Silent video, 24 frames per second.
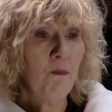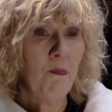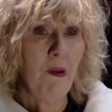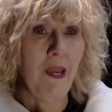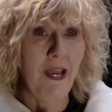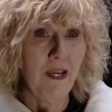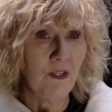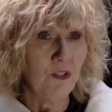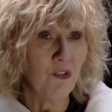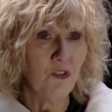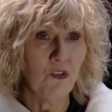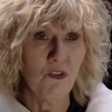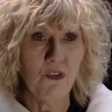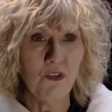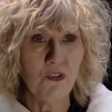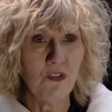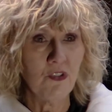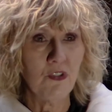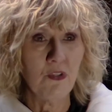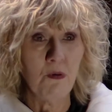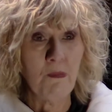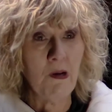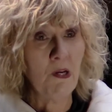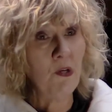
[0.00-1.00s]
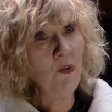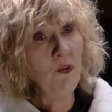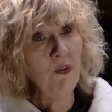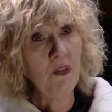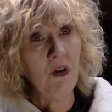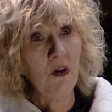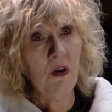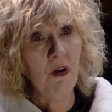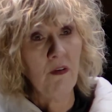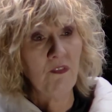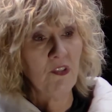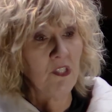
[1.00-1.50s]
your pastors, no matter who they
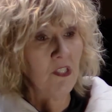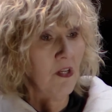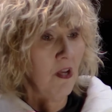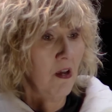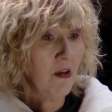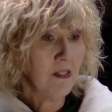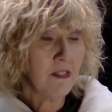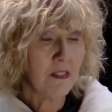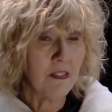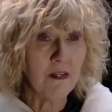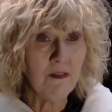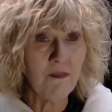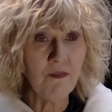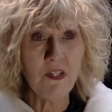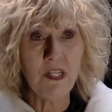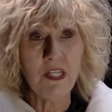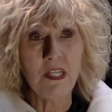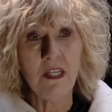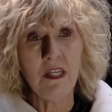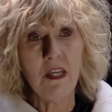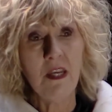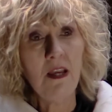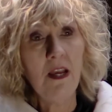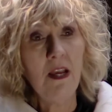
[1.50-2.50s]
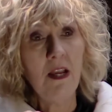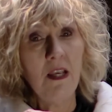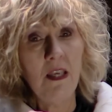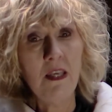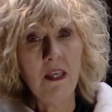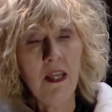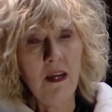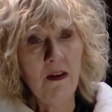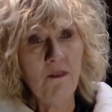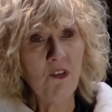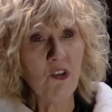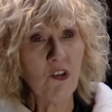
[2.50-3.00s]
are. If it's Todd and Tiffany,
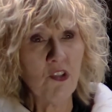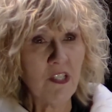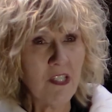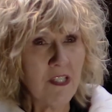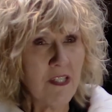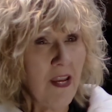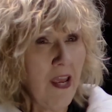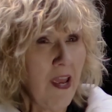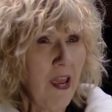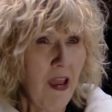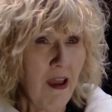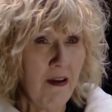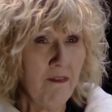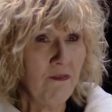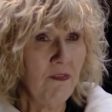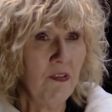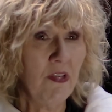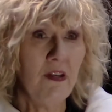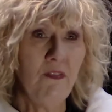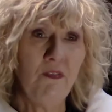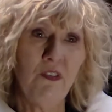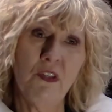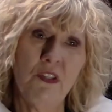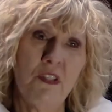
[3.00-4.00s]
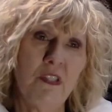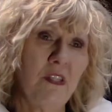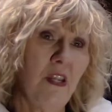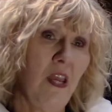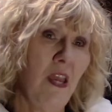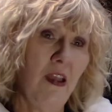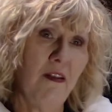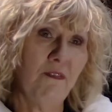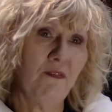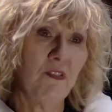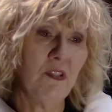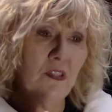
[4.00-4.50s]
love your staff. Love your
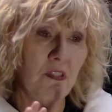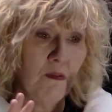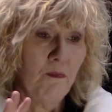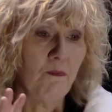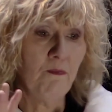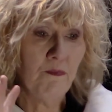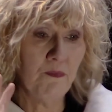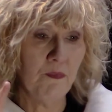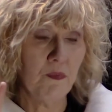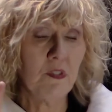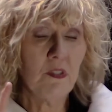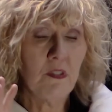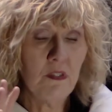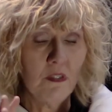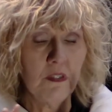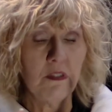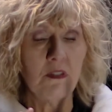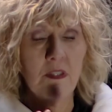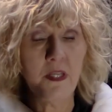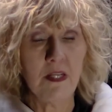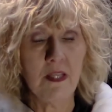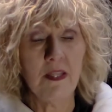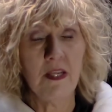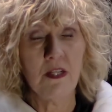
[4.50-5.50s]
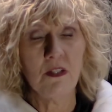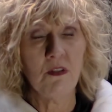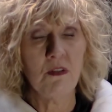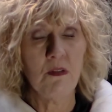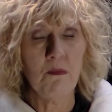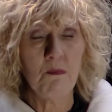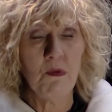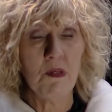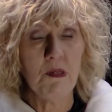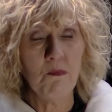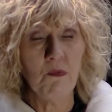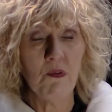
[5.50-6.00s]
staff. Say that to the
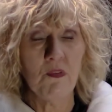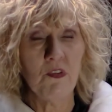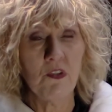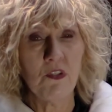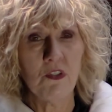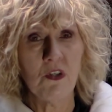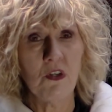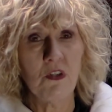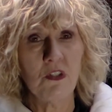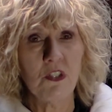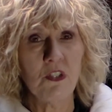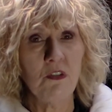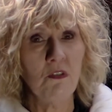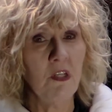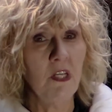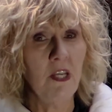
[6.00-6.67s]
people in the church. You